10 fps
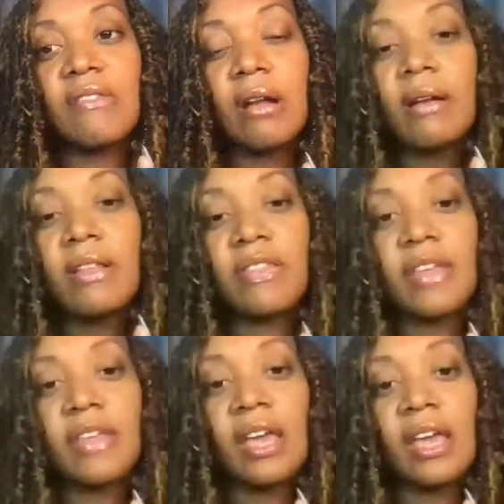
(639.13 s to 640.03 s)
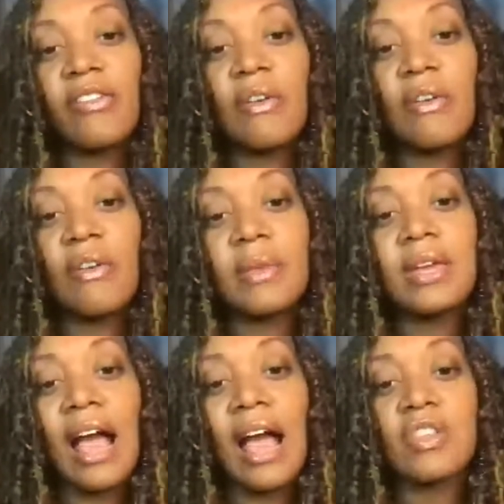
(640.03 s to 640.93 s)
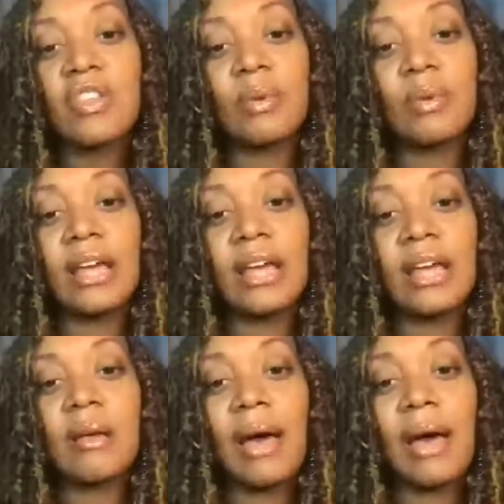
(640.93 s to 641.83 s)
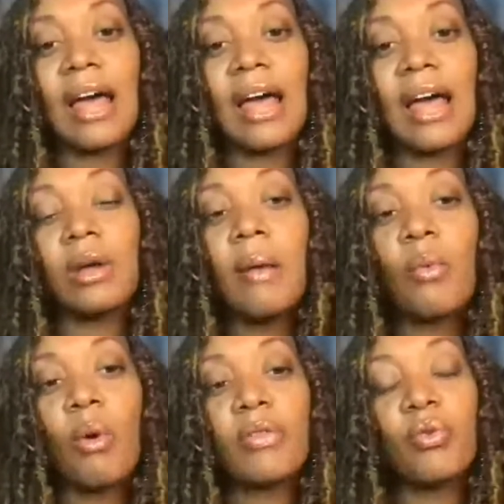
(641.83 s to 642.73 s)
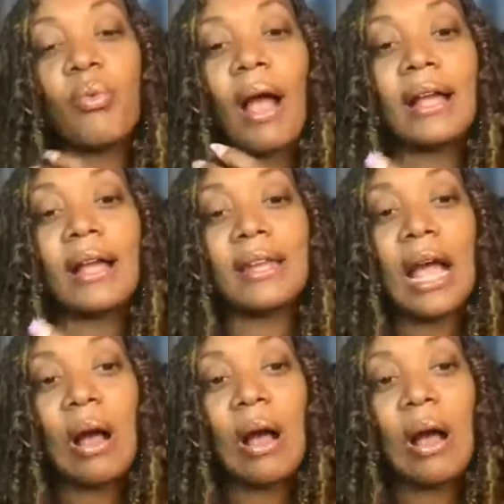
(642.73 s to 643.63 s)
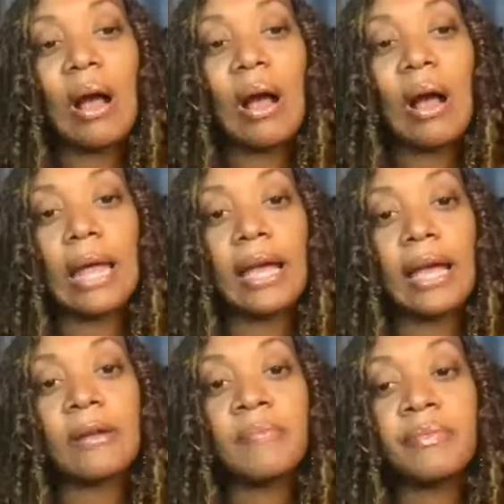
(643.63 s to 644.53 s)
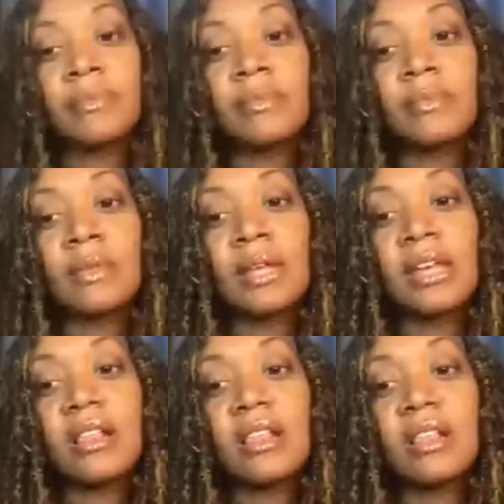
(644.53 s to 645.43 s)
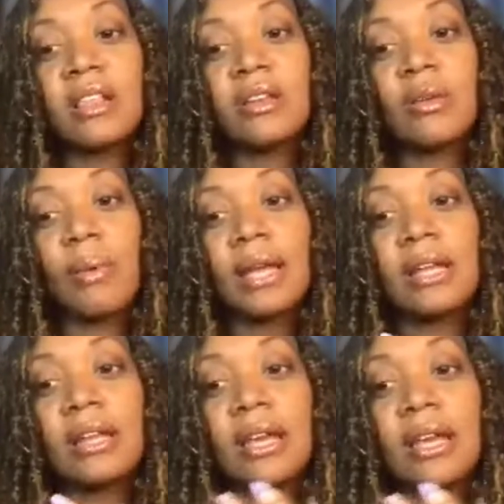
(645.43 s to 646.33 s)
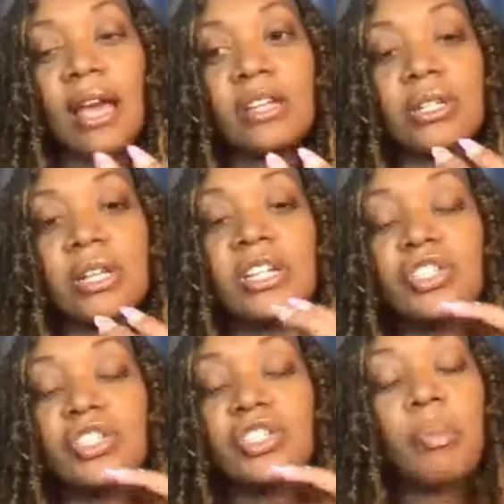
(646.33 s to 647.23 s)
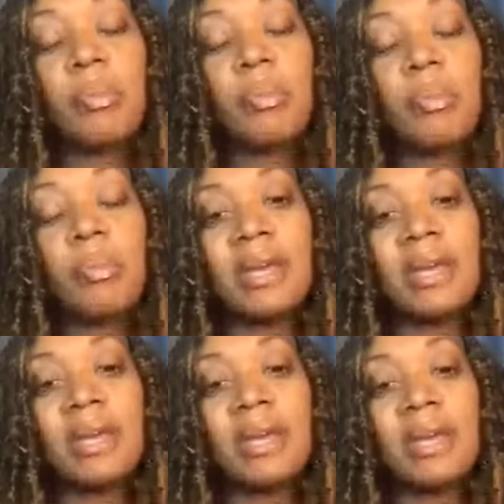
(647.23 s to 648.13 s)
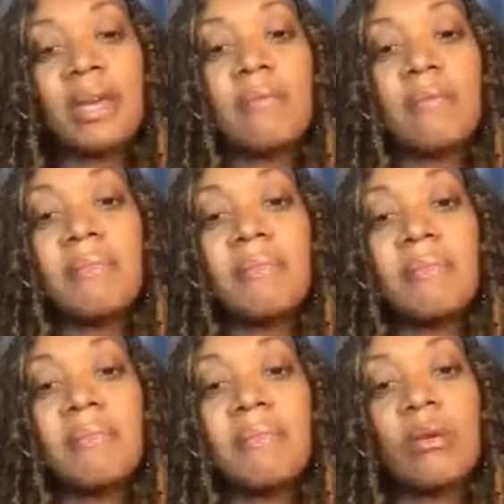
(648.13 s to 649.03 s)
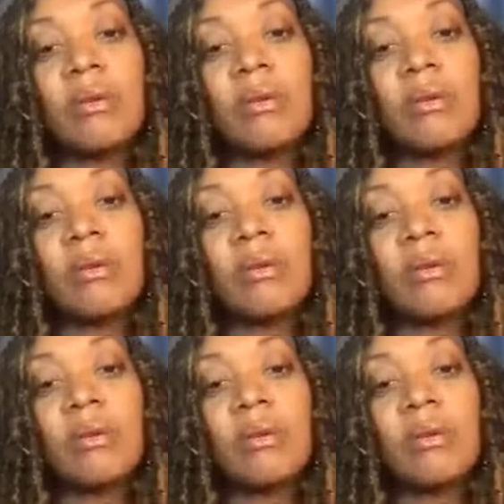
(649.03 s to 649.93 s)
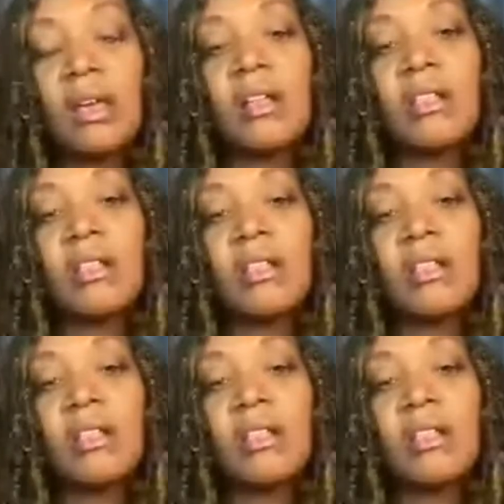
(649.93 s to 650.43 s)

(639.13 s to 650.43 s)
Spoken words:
And the very thing for me, I just related to my life. What I'm going through right now, I feel like is a direct indication. He's just preparing me and giving me the skills that I need